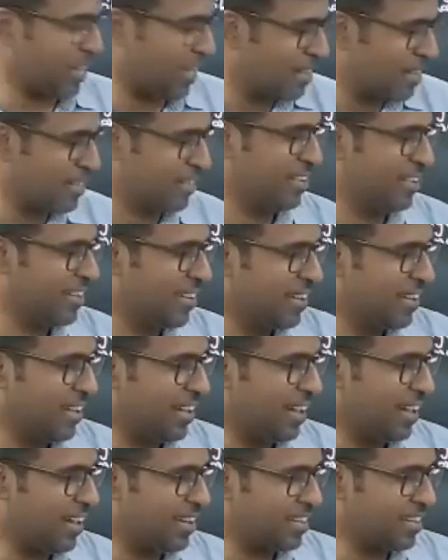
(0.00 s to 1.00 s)

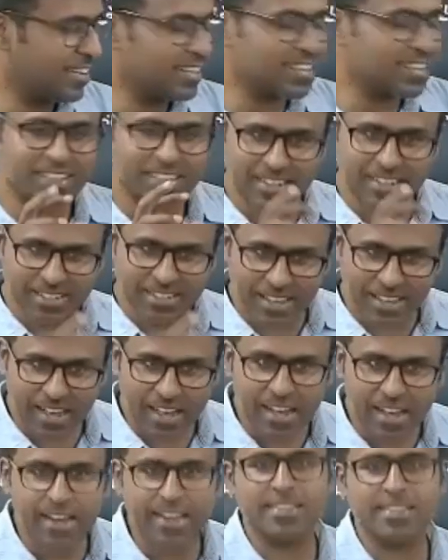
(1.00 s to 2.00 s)

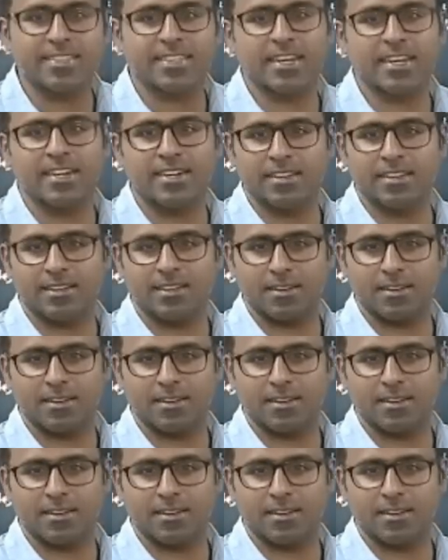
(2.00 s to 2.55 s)
I said,